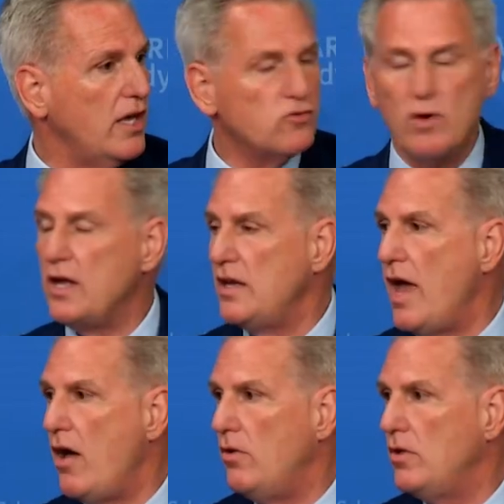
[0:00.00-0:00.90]
case right
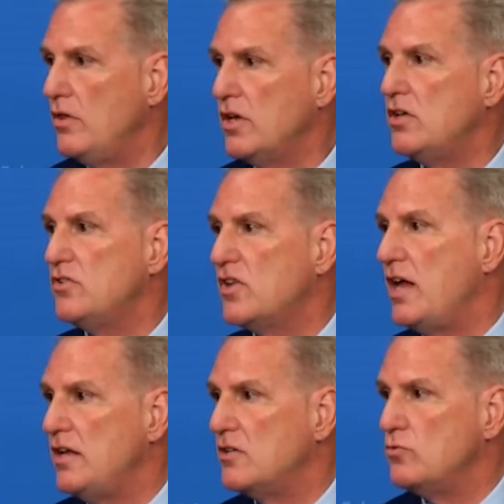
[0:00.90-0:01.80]
now that could
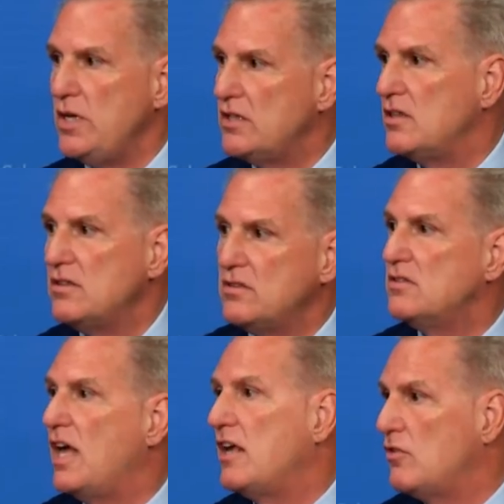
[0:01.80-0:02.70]
decide next week that
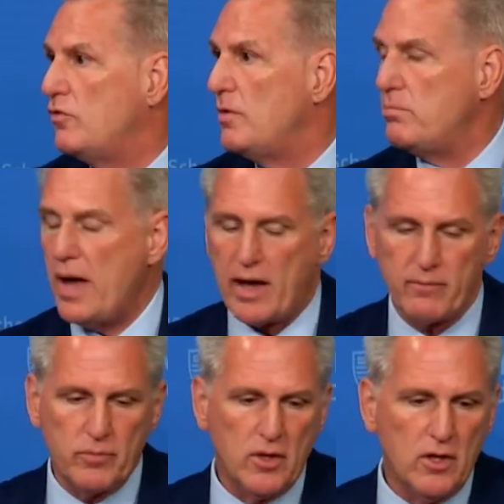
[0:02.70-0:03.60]
that gets flipped back.
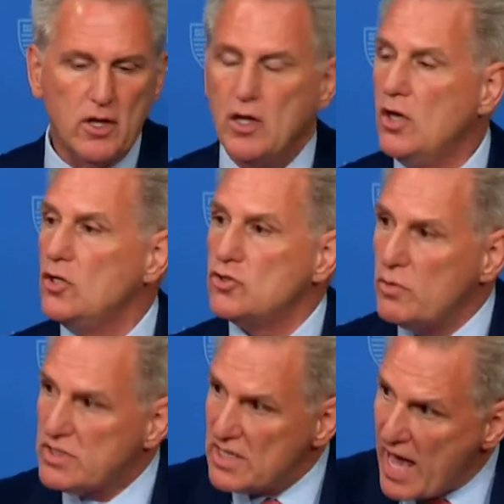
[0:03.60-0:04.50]

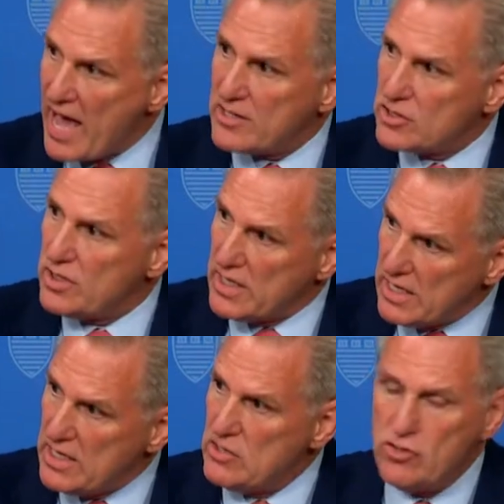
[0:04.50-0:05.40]
So it's actually
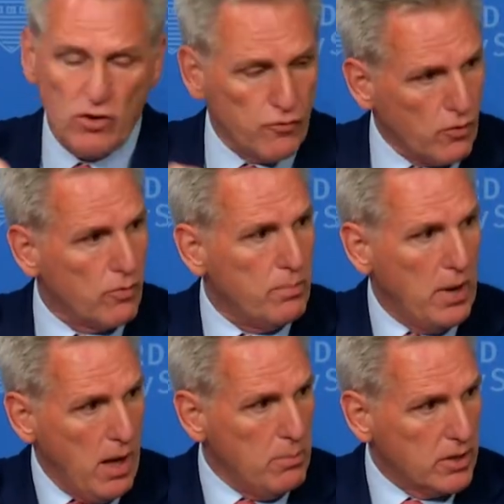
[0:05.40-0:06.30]
easier for
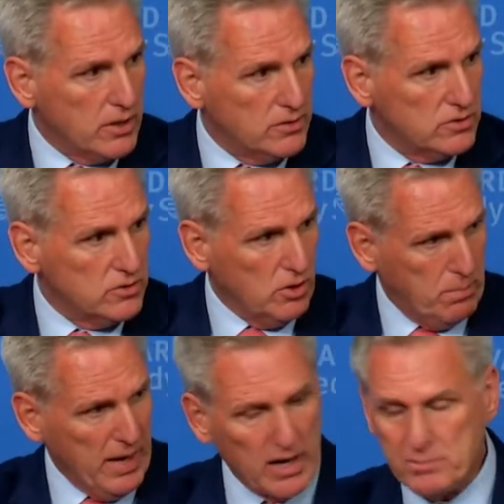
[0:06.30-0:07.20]
Republicans to
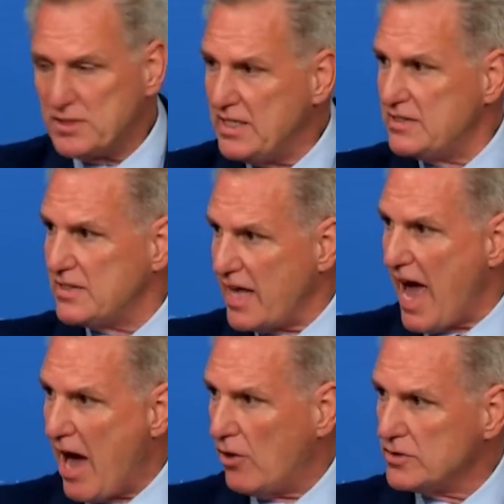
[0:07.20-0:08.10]
pick up seats in the
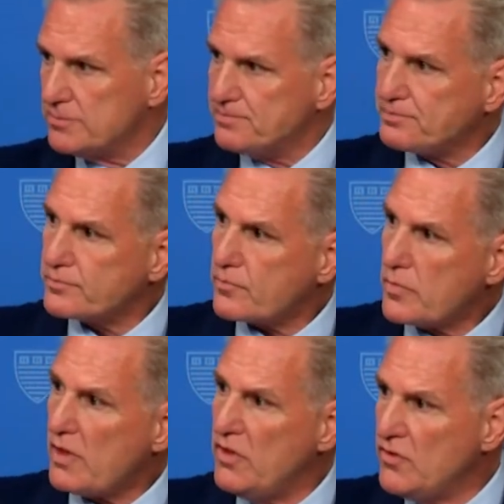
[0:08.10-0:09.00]
House
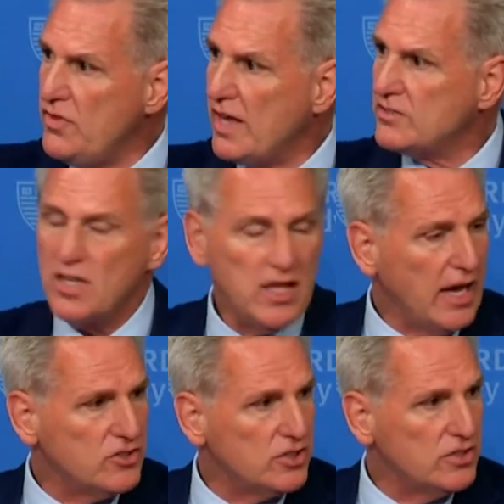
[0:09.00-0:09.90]
this next
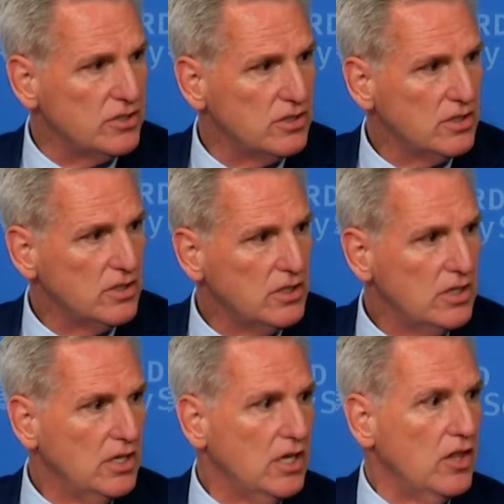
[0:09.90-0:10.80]
election
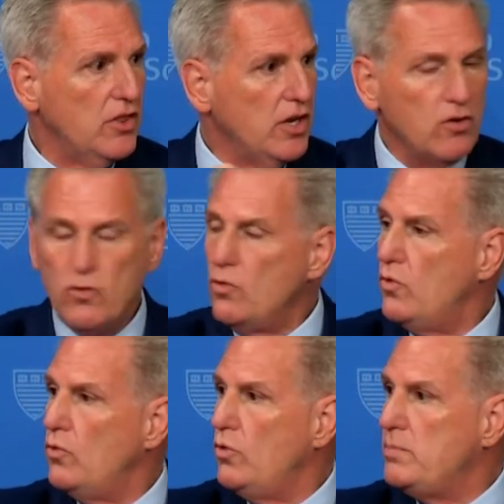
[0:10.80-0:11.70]
than it
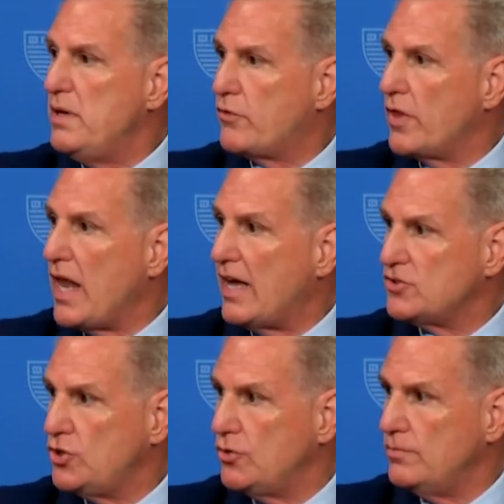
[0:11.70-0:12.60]
would be for the
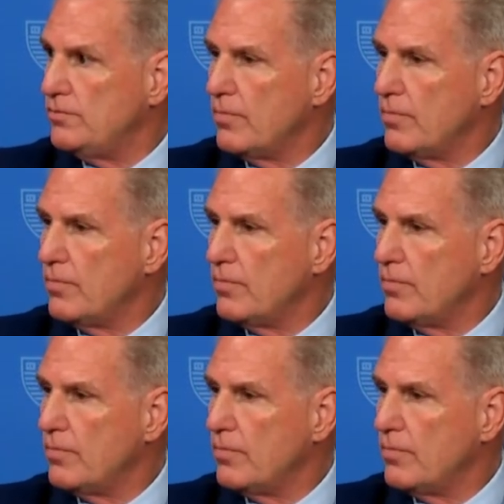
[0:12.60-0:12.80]
last two.